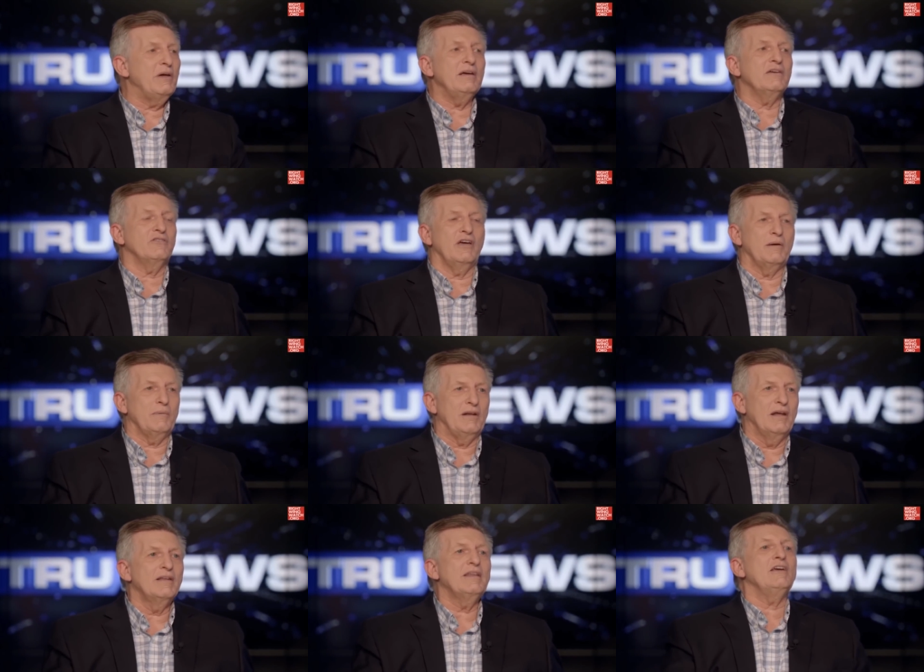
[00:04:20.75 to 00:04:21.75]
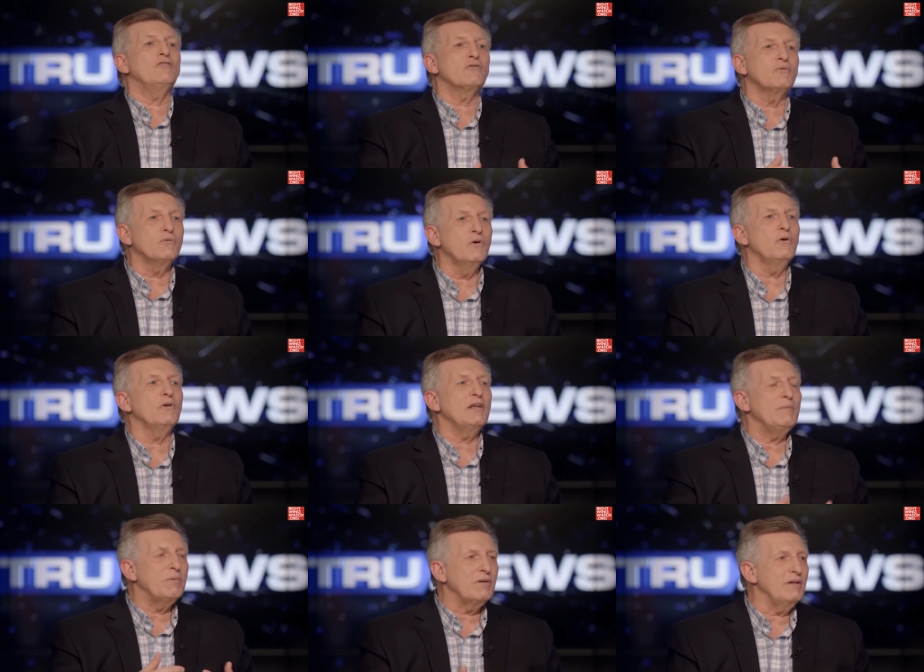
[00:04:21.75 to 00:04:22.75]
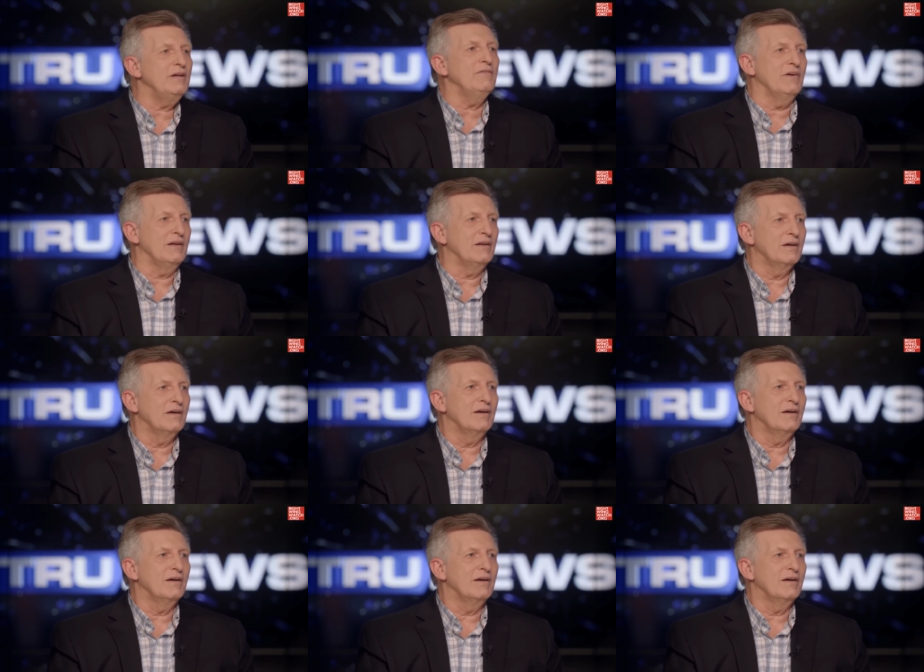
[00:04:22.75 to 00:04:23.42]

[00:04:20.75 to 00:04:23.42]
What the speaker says: be examined. They truly believe it